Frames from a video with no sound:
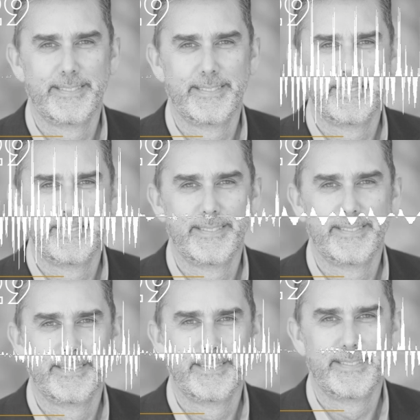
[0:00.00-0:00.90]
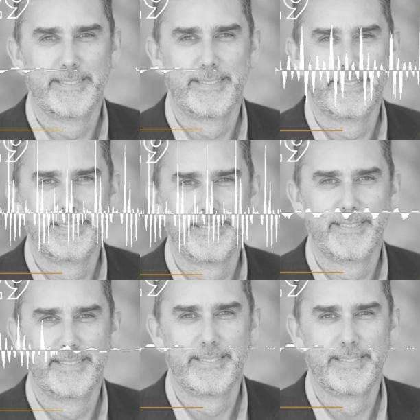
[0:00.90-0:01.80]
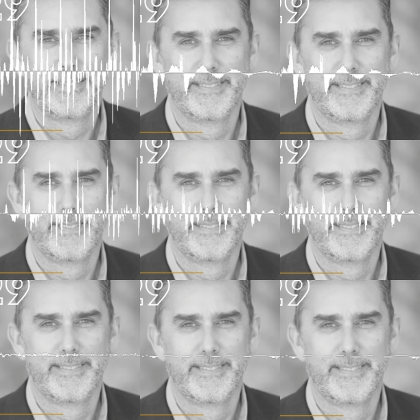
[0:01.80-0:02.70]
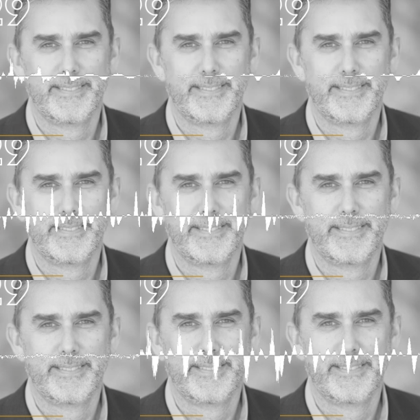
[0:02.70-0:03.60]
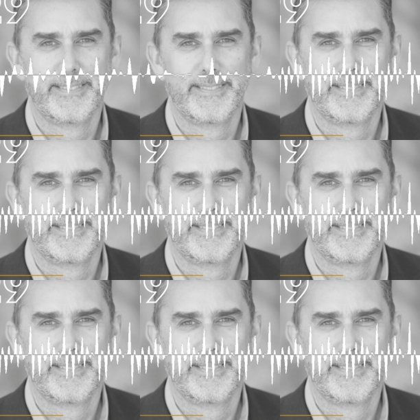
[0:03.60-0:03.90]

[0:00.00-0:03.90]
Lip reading: Eric, and I think you are more than qualified to give your view